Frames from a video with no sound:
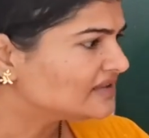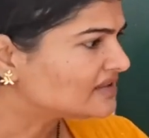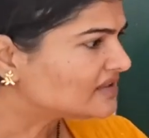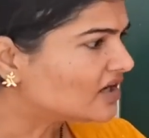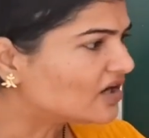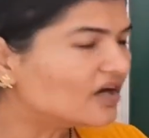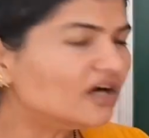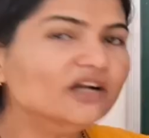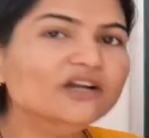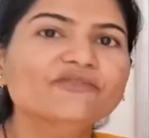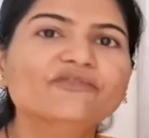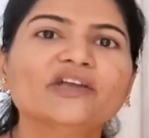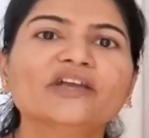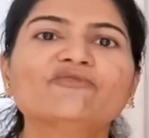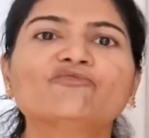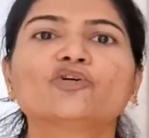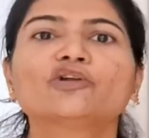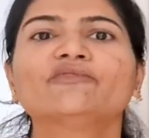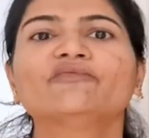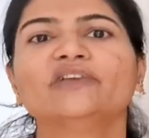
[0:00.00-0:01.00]
Third way
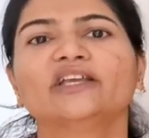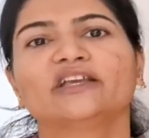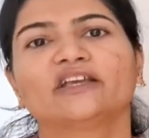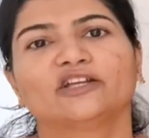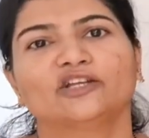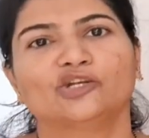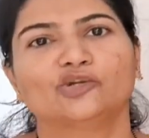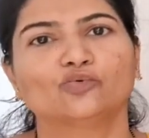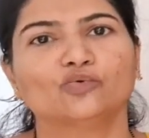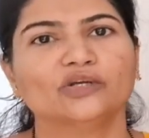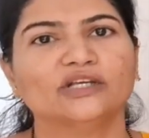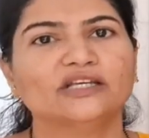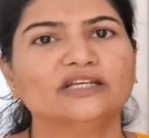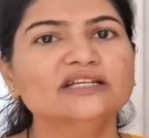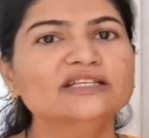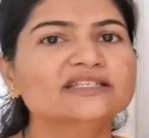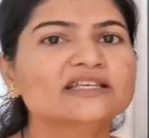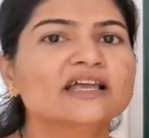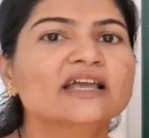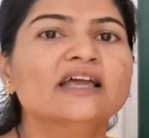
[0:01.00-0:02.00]
what we can do
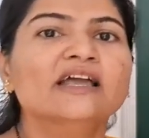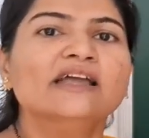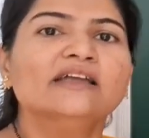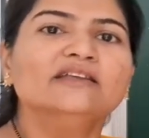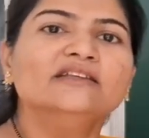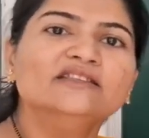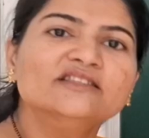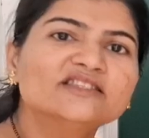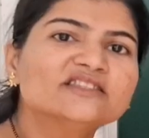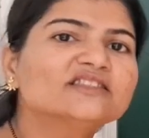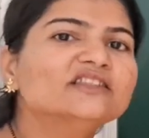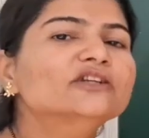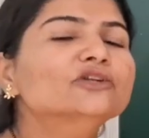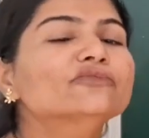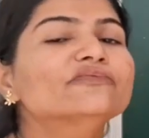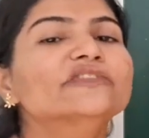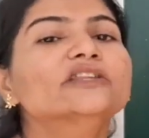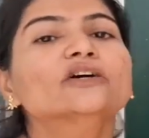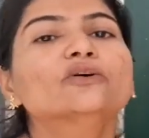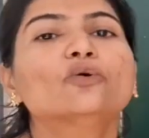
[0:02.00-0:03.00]
is, instead
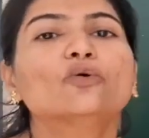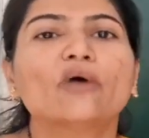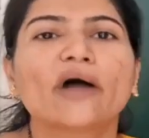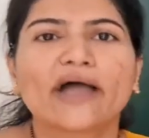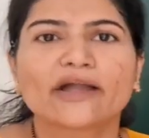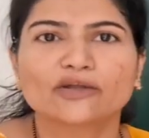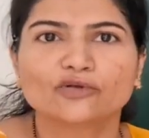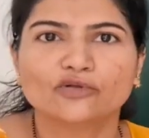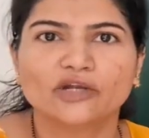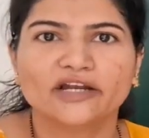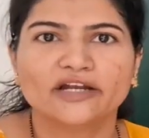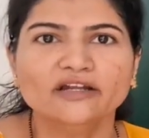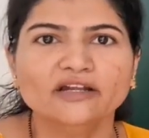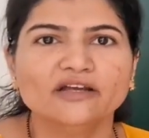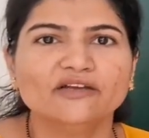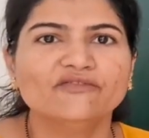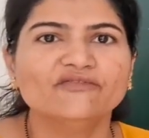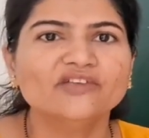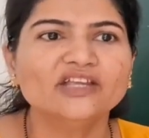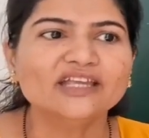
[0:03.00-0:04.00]
of the coagulant,
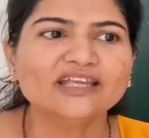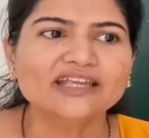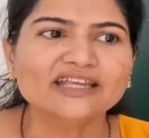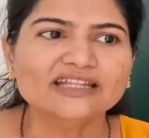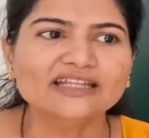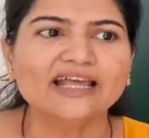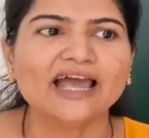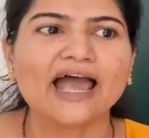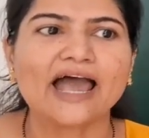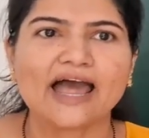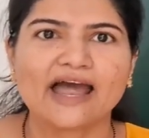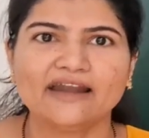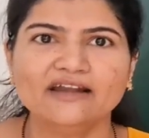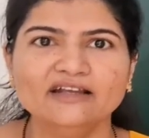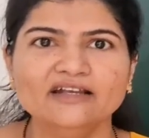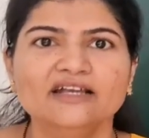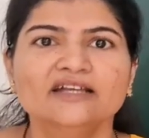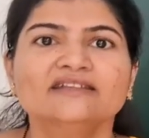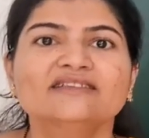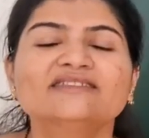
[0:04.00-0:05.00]
we can
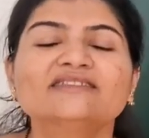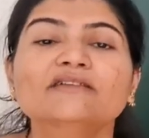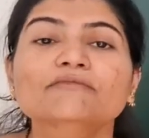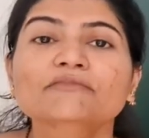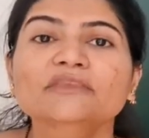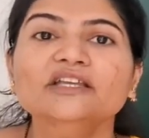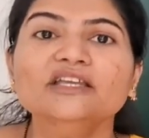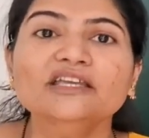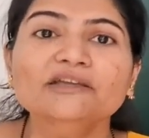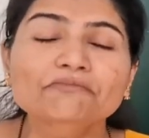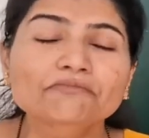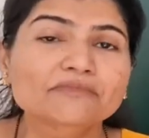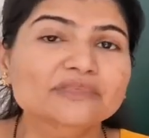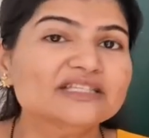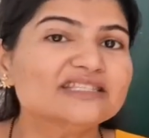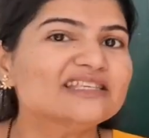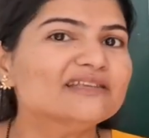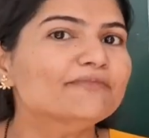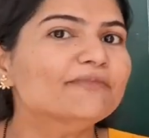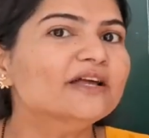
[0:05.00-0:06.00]
add some
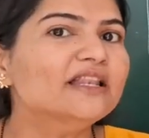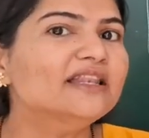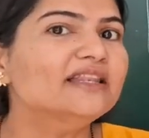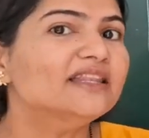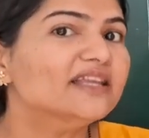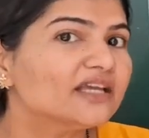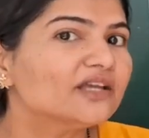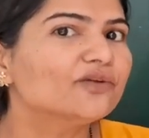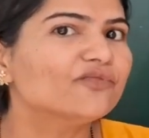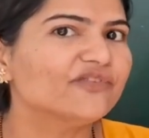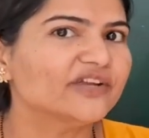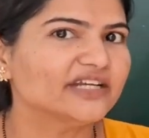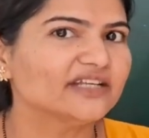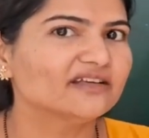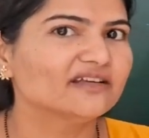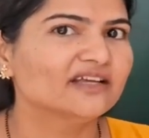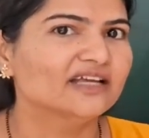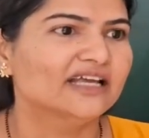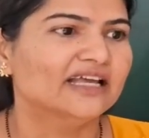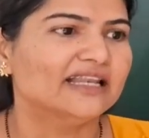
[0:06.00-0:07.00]
immiscible
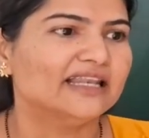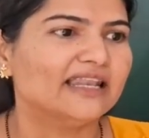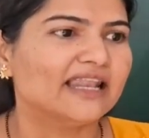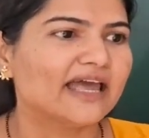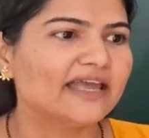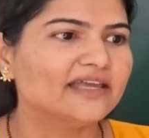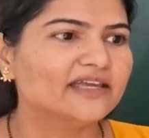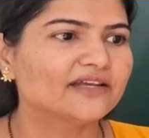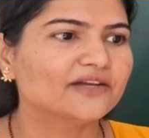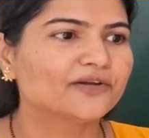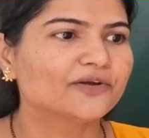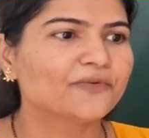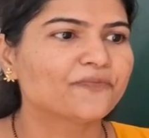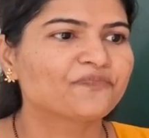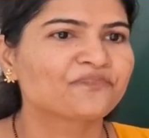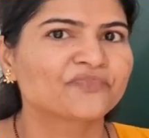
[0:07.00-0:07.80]
liquid like